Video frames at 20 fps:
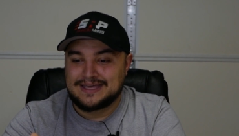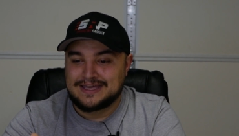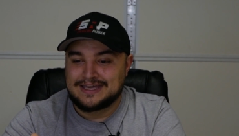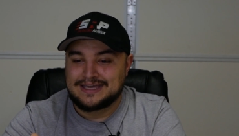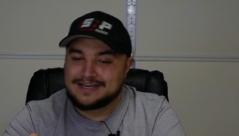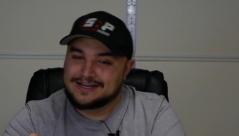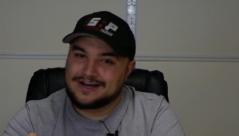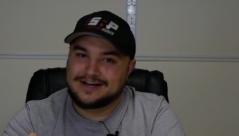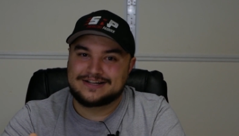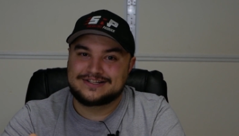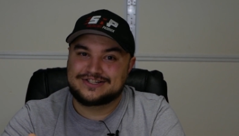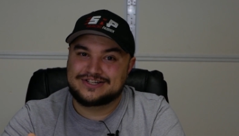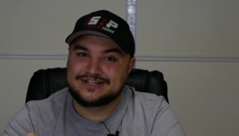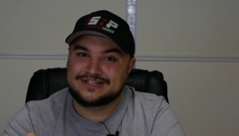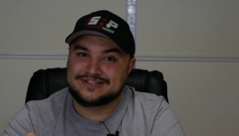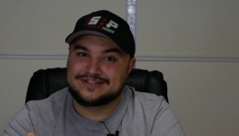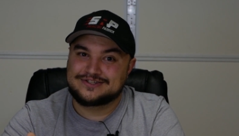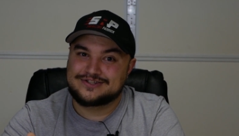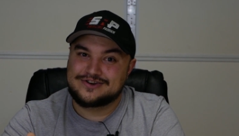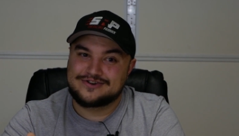he got his
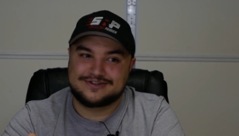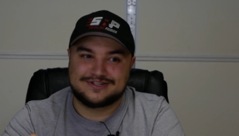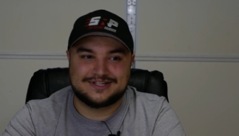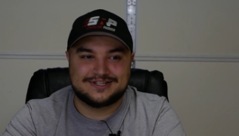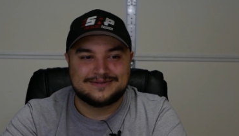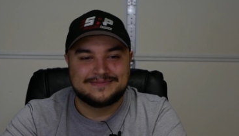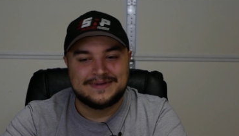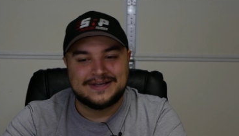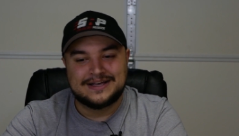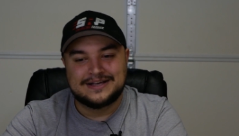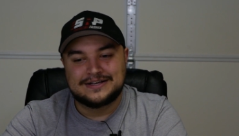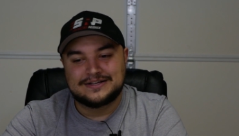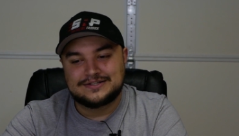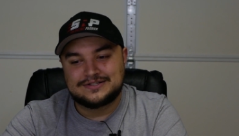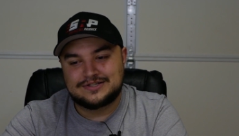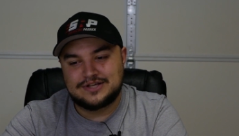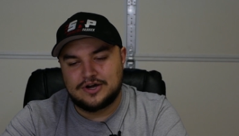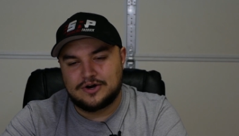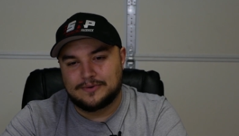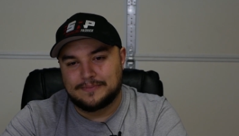just desserts.
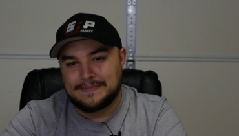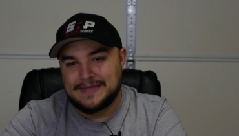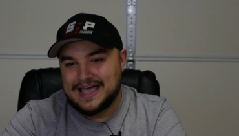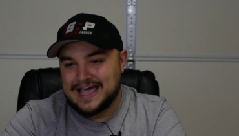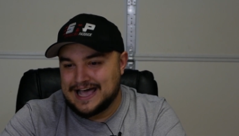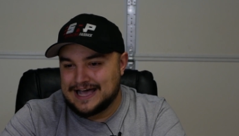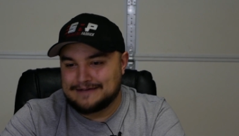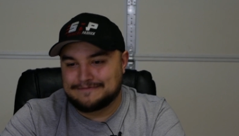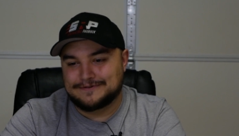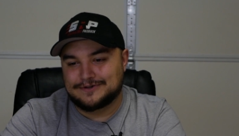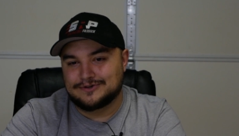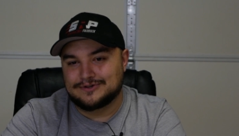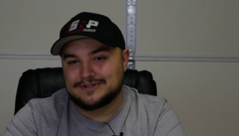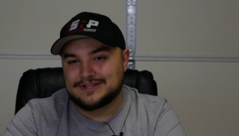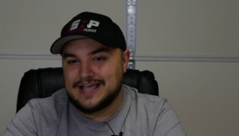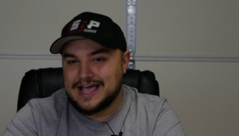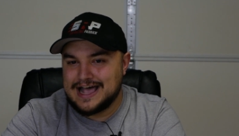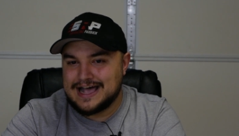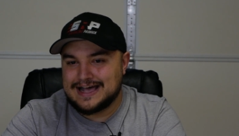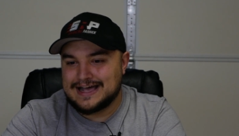So after
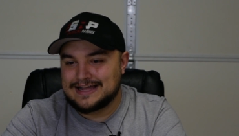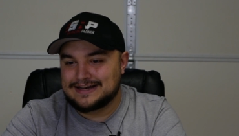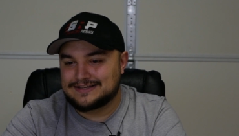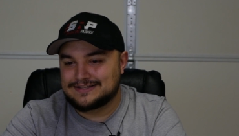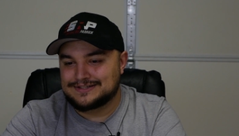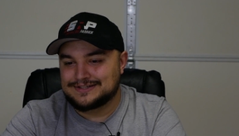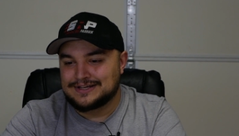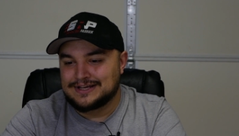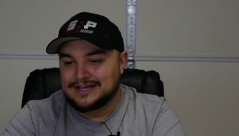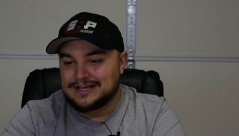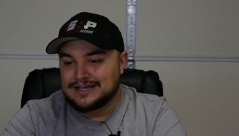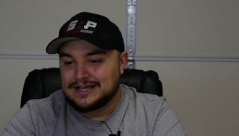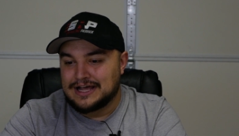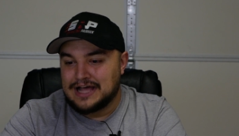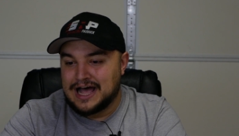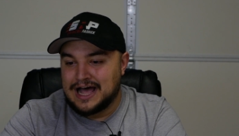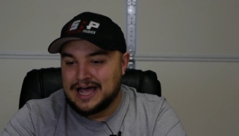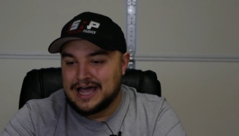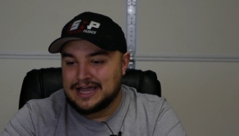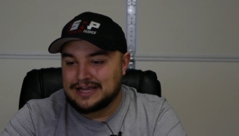that,
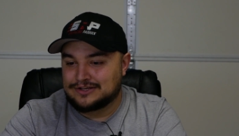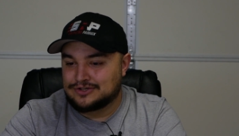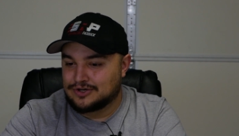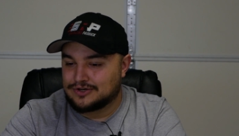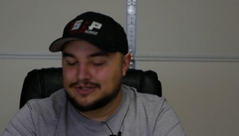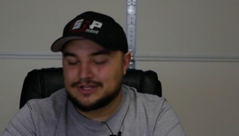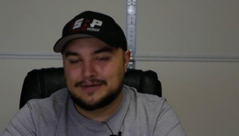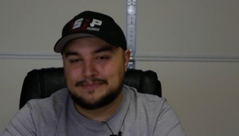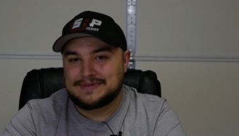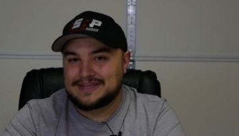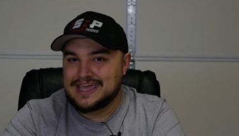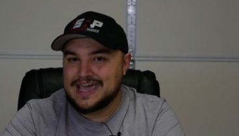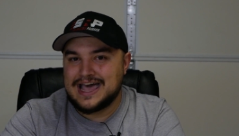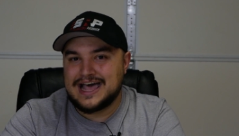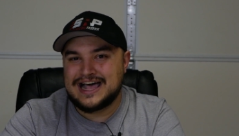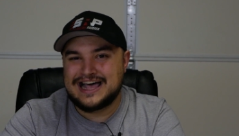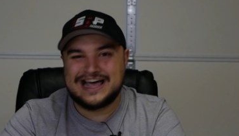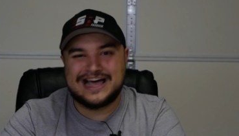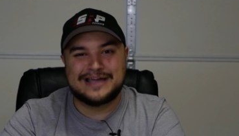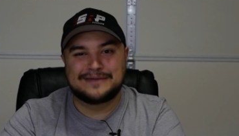I told them,
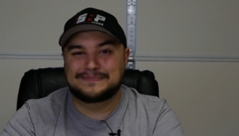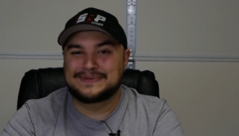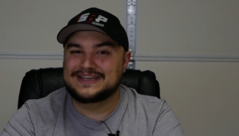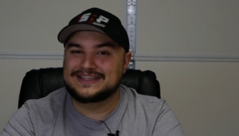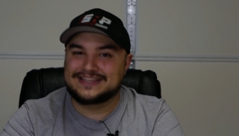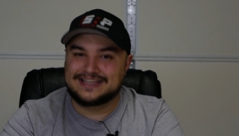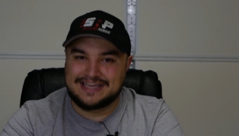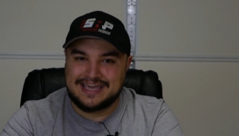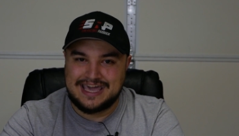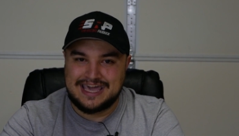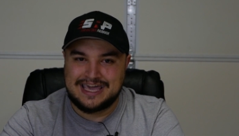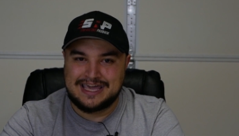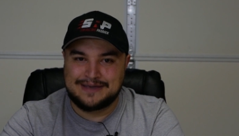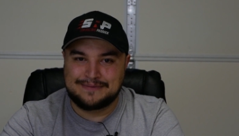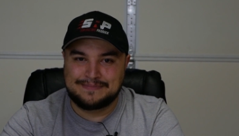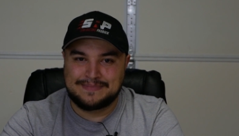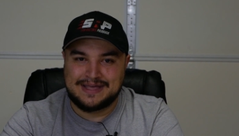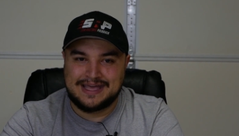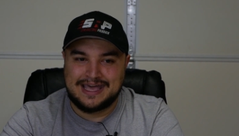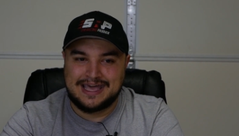yeah, I beat the
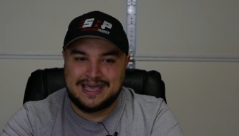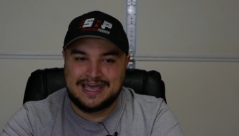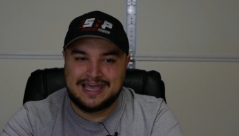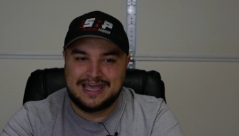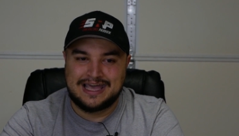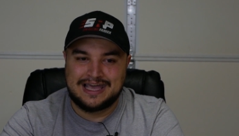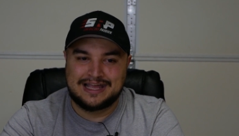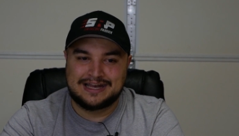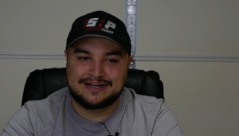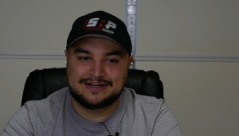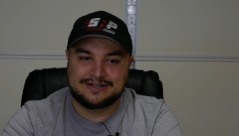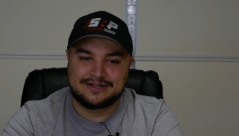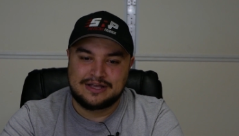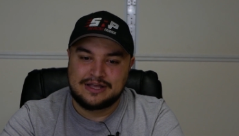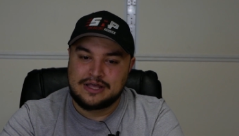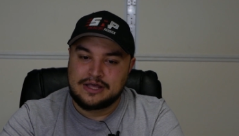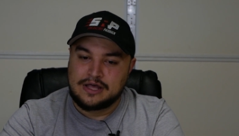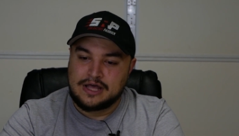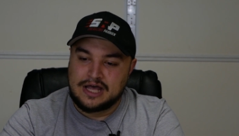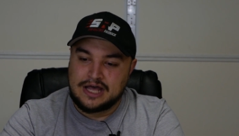game, and
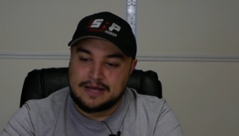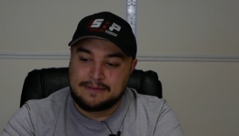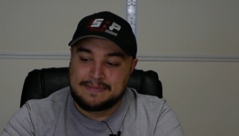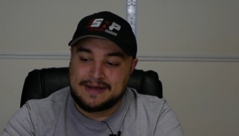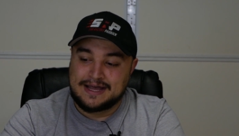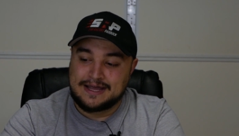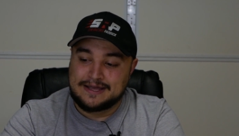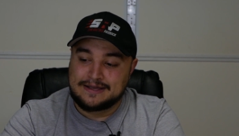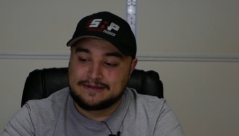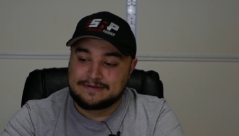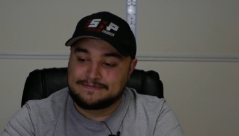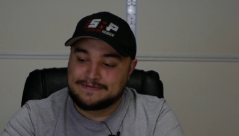uh, my